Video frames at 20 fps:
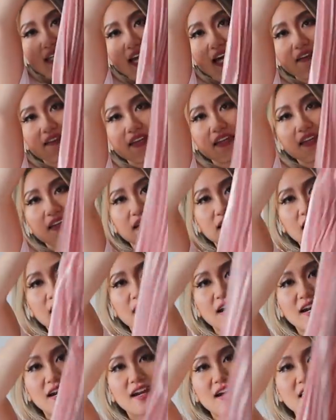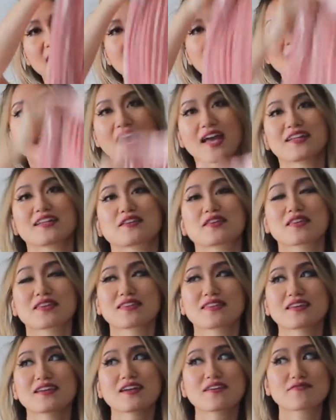down here and the
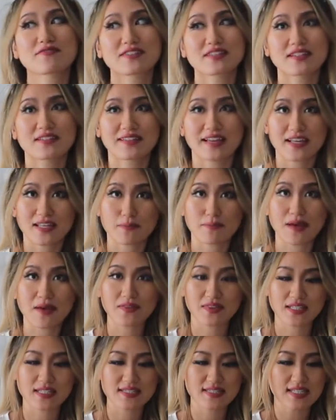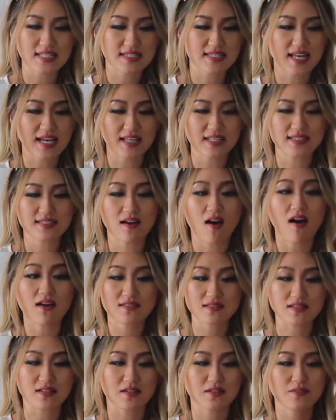thing I really like about this is that it
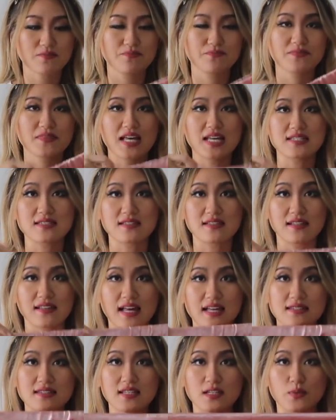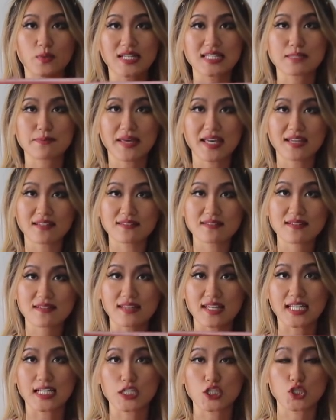also has an elastic waistband
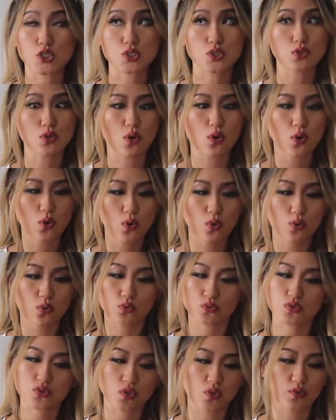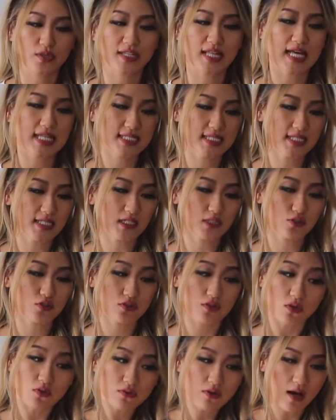like it's so so elastic it's
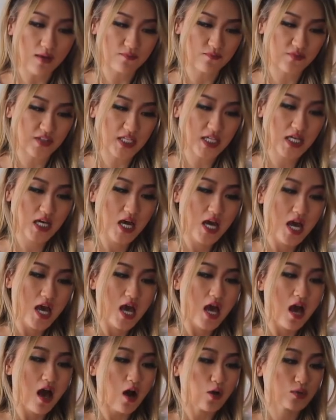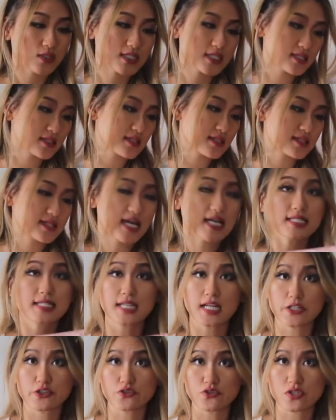so comfy. Oh this is a size
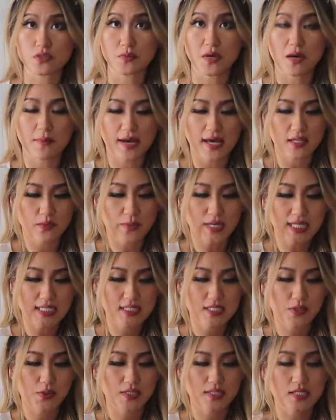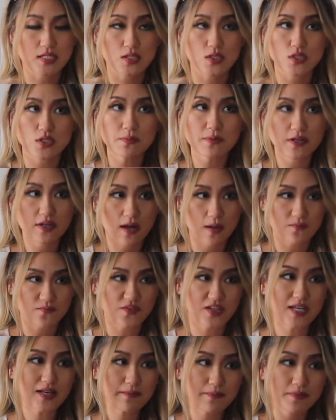extra small by the way so this is super
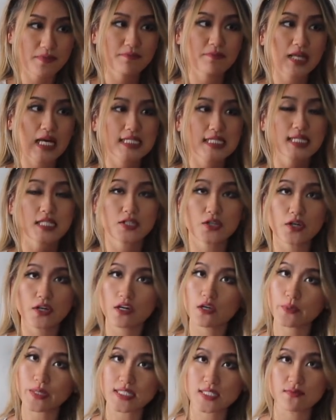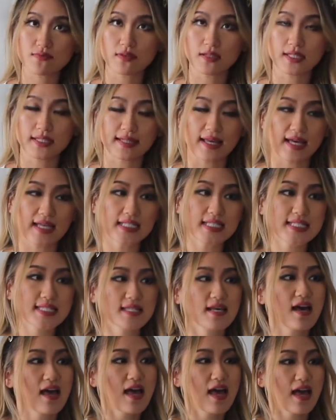comfy it's on your waist really nice
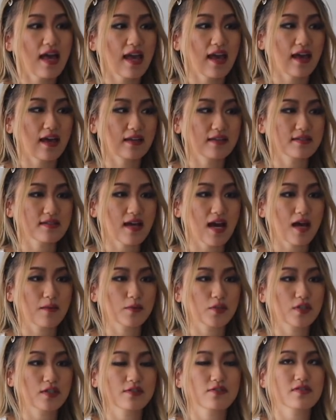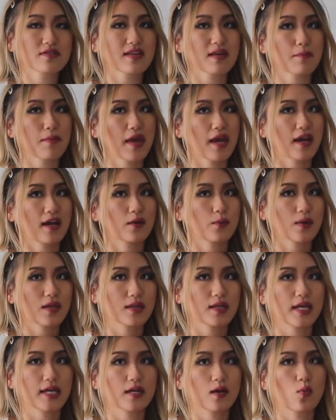and um, you can just like pair it
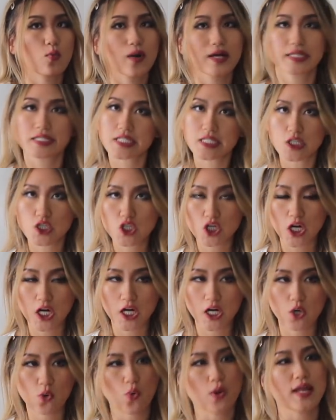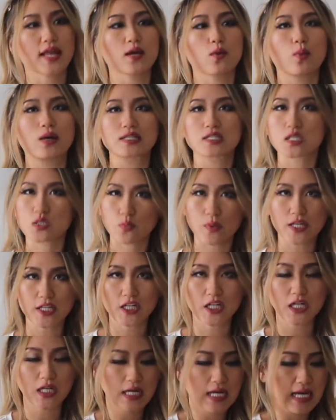with like a white t-shirt or like white
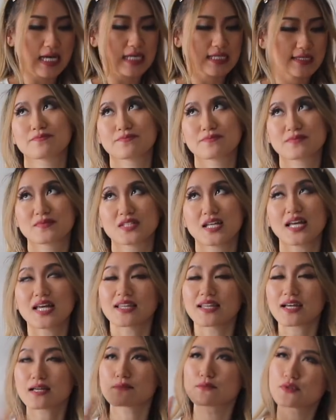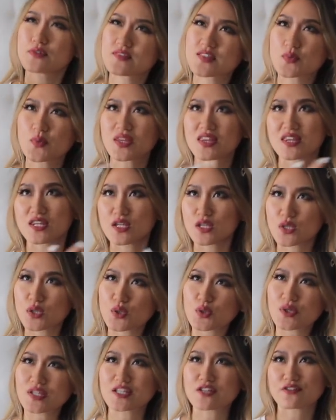sweater. It like moves with
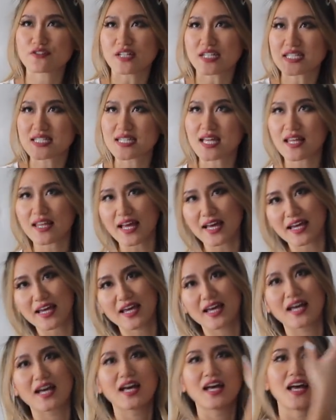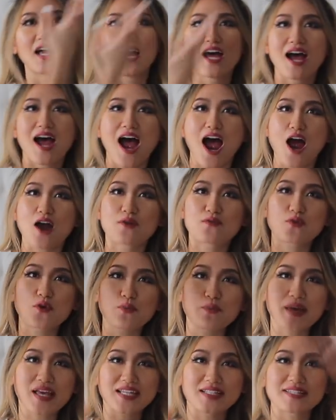you and creates that like
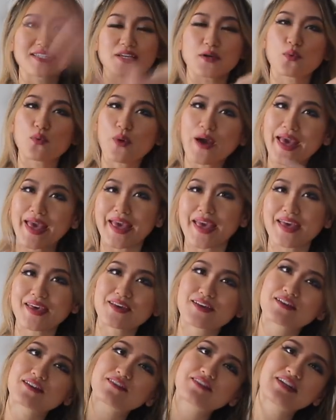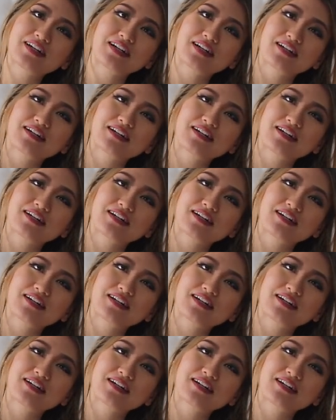romantic wave.